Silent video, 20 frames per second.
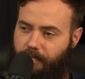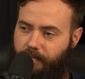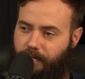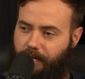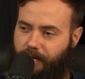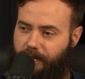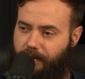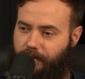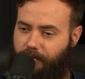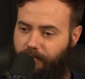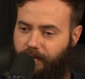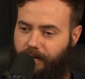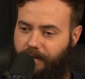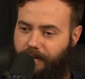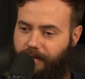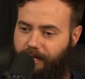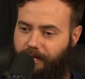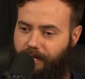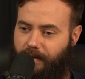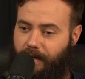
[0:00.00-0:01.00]
because
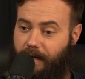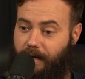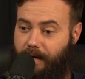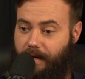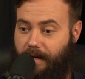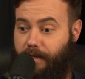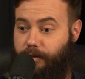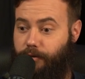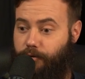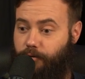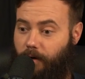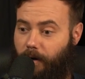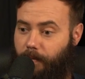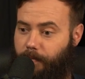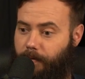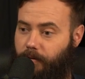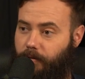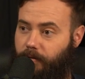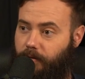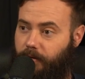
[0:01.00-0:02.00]
it's
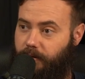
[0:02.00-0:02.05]
tropical.